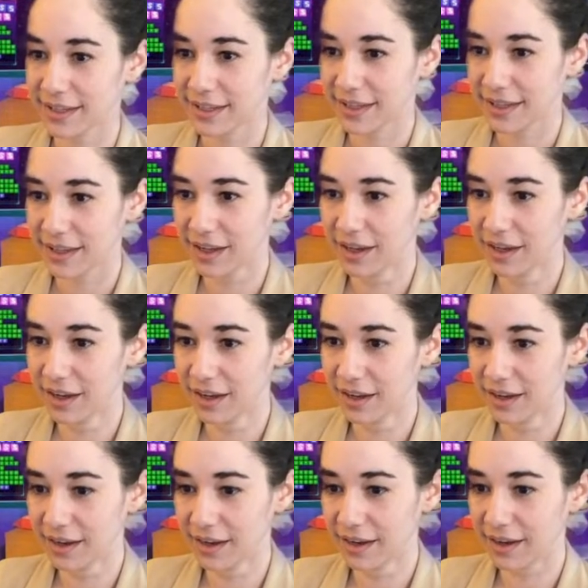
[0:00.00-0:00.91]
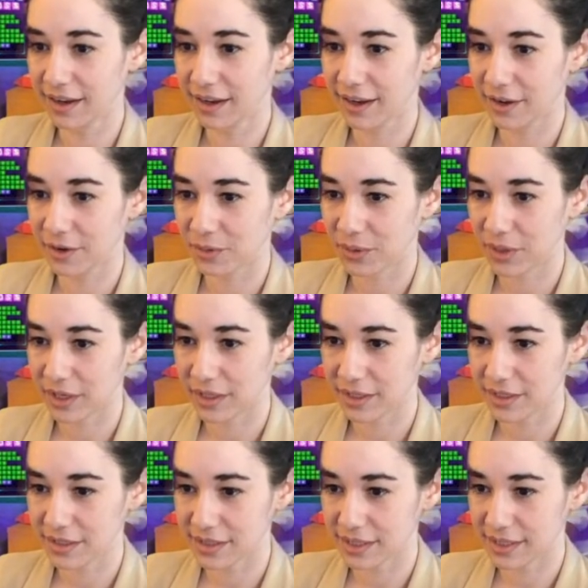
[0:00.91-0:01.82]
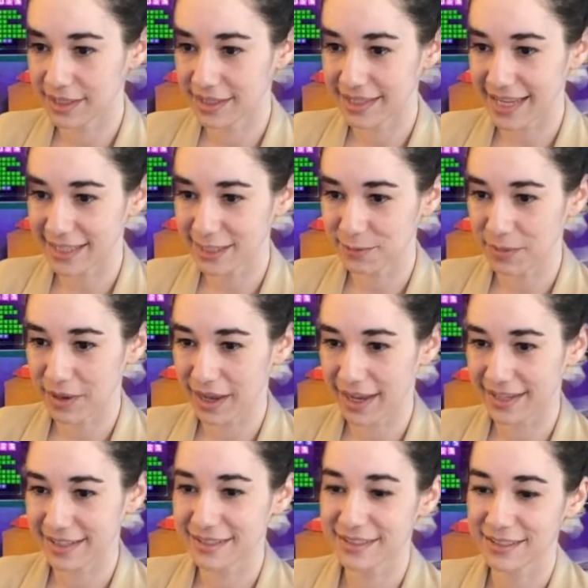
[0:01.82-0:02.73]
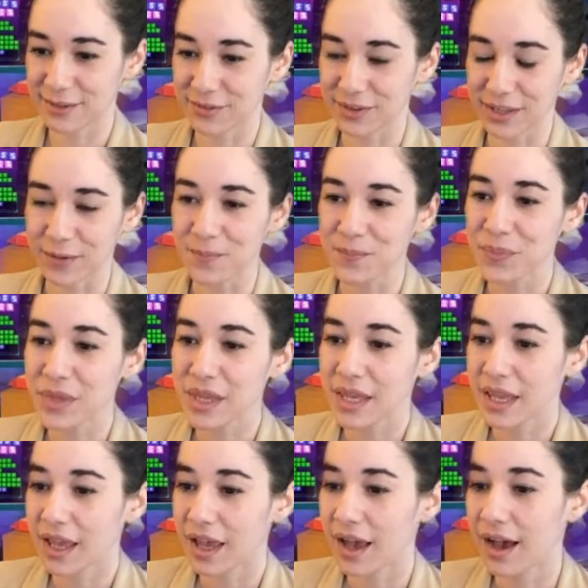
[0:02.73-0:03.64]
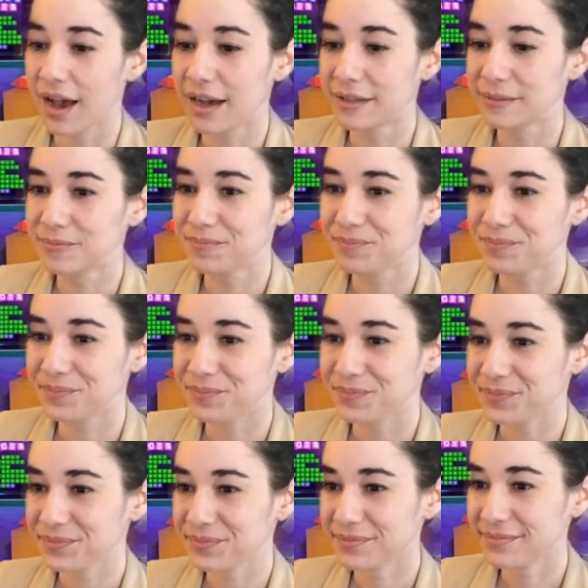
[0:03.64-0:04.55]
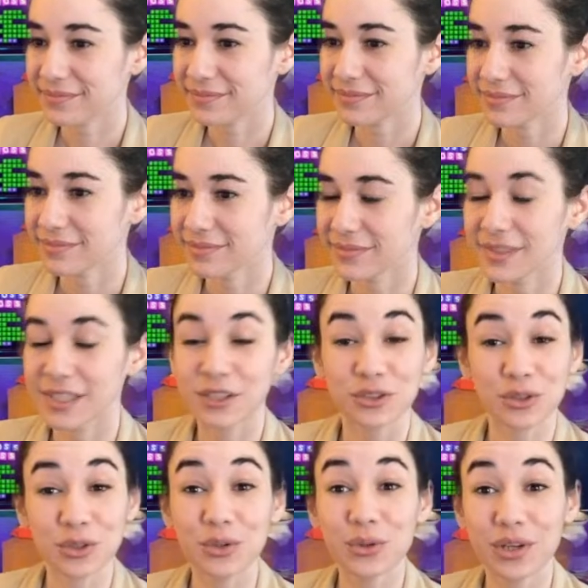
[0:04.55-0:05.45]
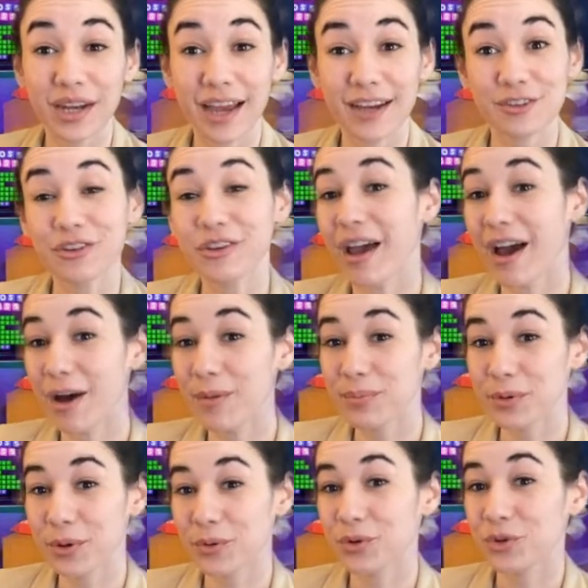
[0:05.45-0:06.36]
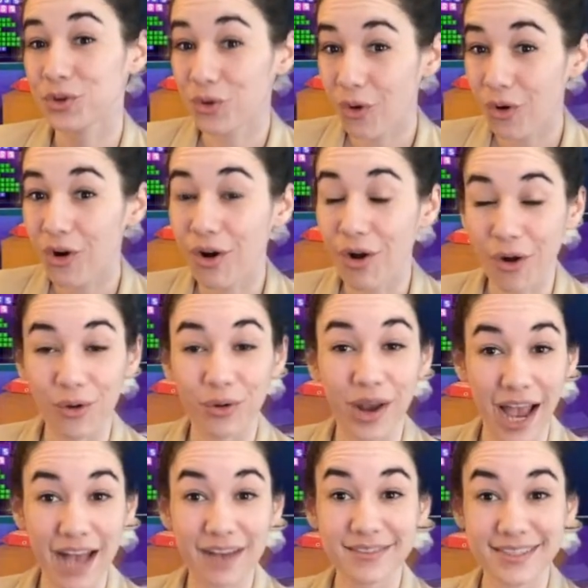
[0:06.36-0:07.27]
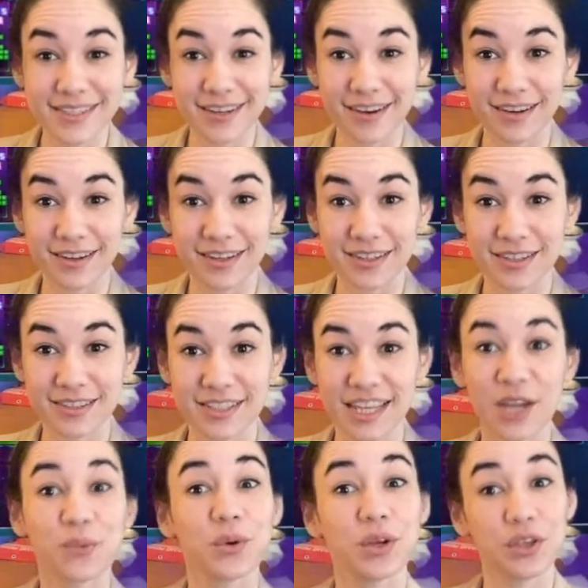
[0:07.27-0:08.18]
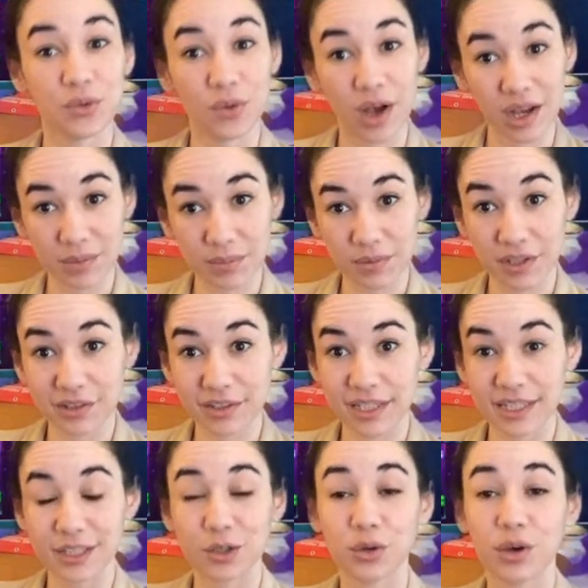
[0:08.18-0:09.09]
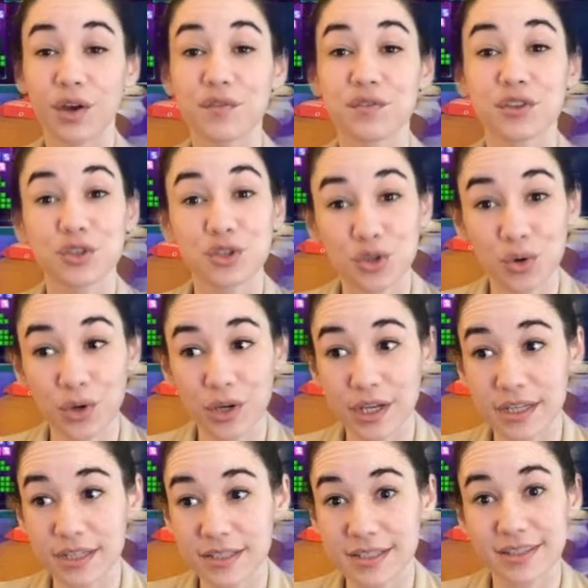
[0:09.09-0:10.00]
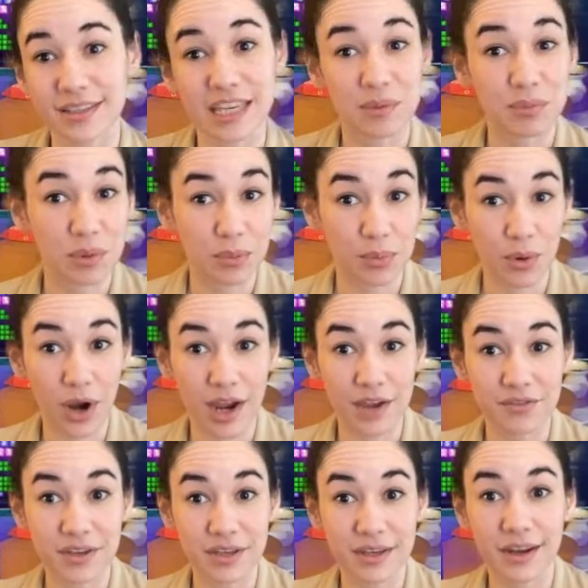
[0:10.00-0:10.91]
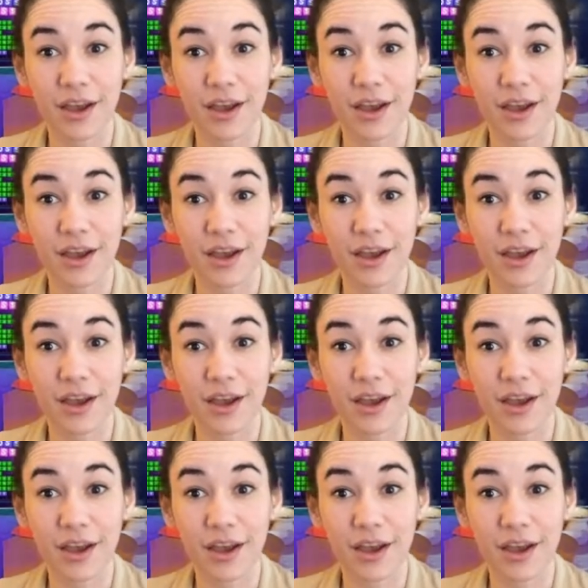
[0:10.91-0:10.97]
where is it? That's mine, stuff like that. So you can actually upload your own avatars, and when you upload it, you have the choice to keep it private